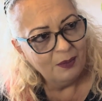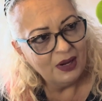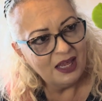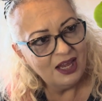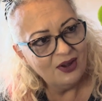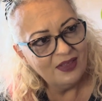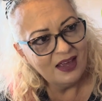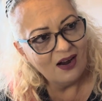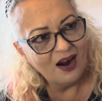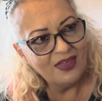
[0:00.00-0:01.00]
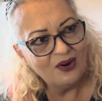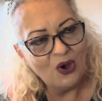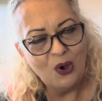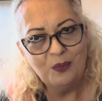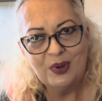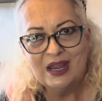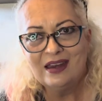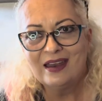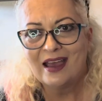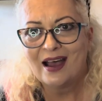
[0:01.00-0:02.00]
But here they are. They're
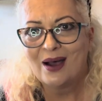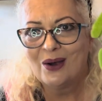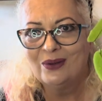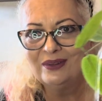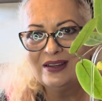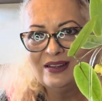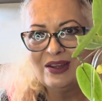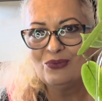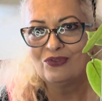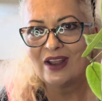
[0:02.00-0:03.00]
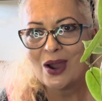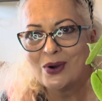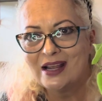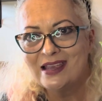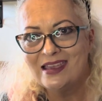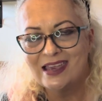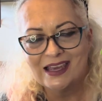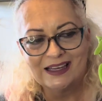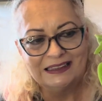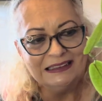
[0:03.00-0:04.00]
opening now. They flowered
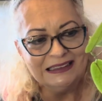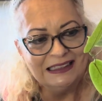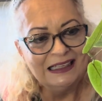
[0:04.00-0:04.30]
again.